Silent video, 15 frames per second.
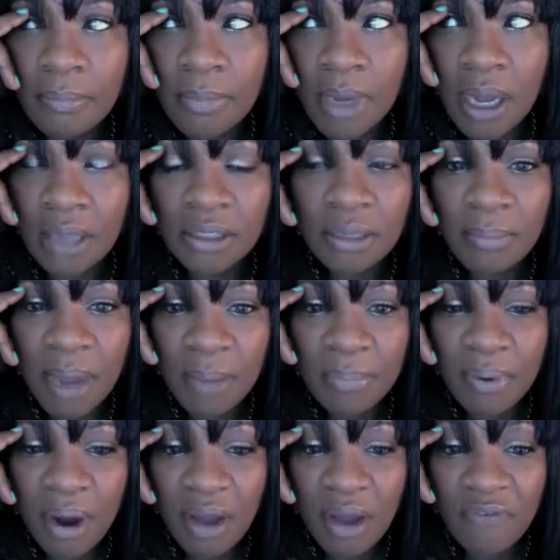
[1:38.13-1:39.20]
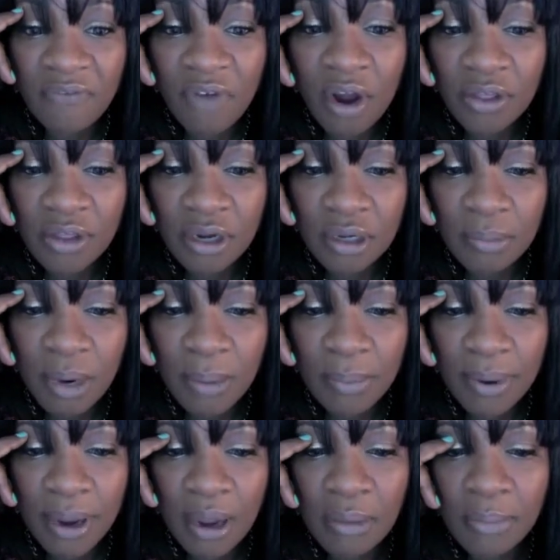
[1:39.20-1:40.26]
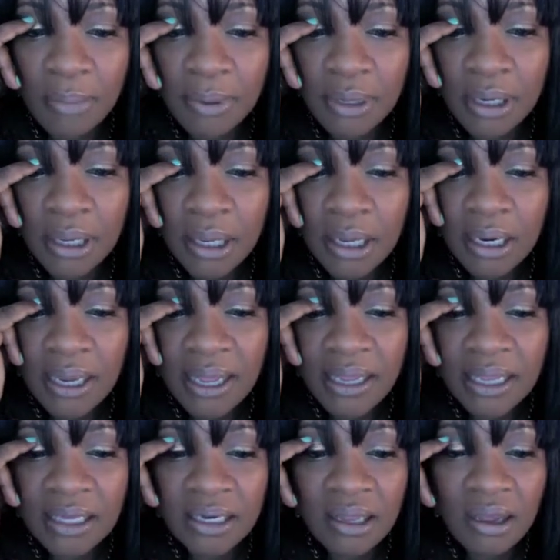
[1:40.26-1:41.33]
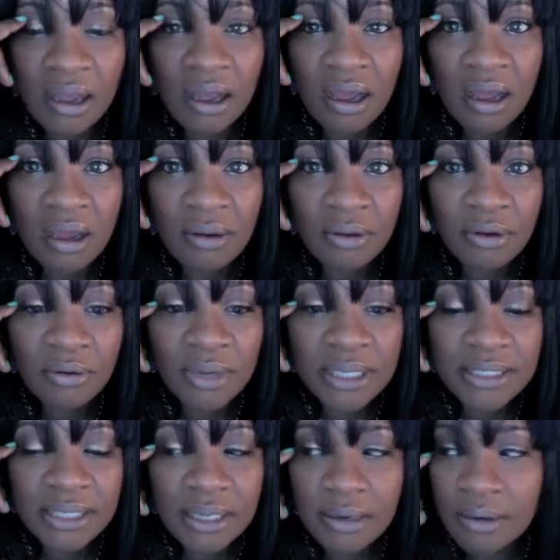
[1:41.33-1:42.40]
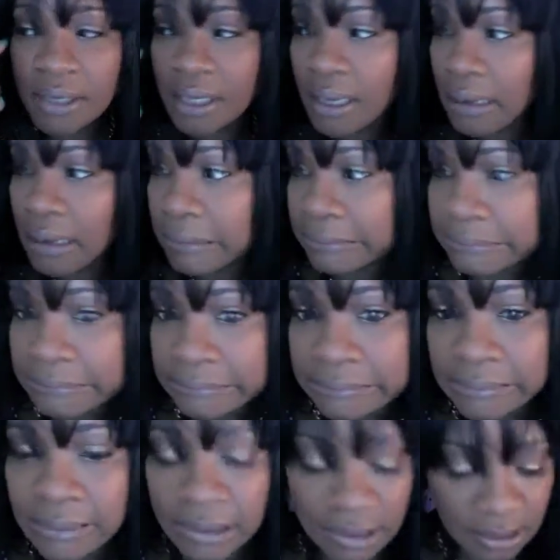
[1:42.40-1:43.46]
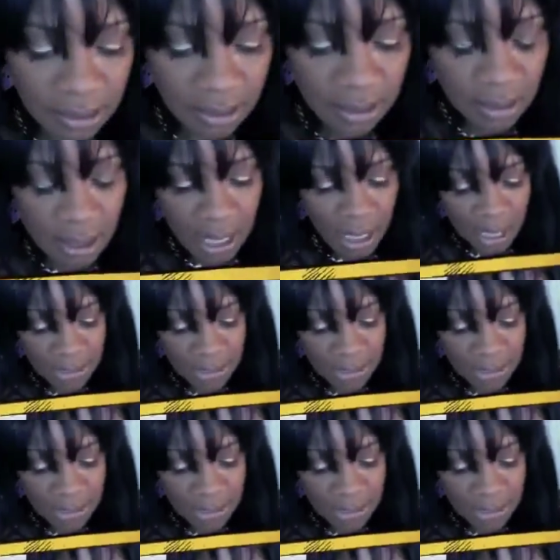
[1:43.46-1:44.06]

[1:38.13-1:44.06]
under my brow, farther under my brow, but like in the uh, crease area, I